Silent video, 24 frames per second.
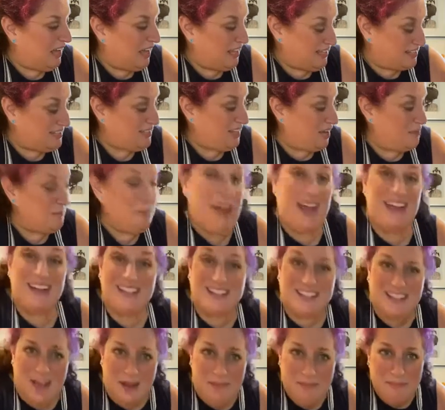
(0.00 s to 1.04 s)
And it's
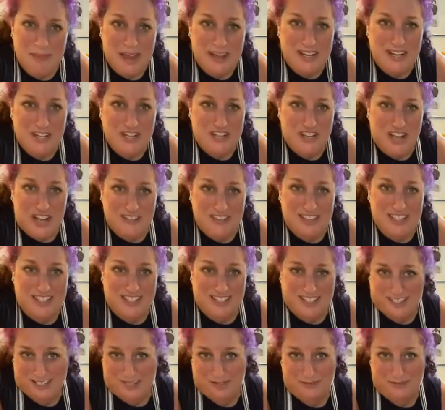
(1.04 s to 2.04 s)
got Manischewitz in it.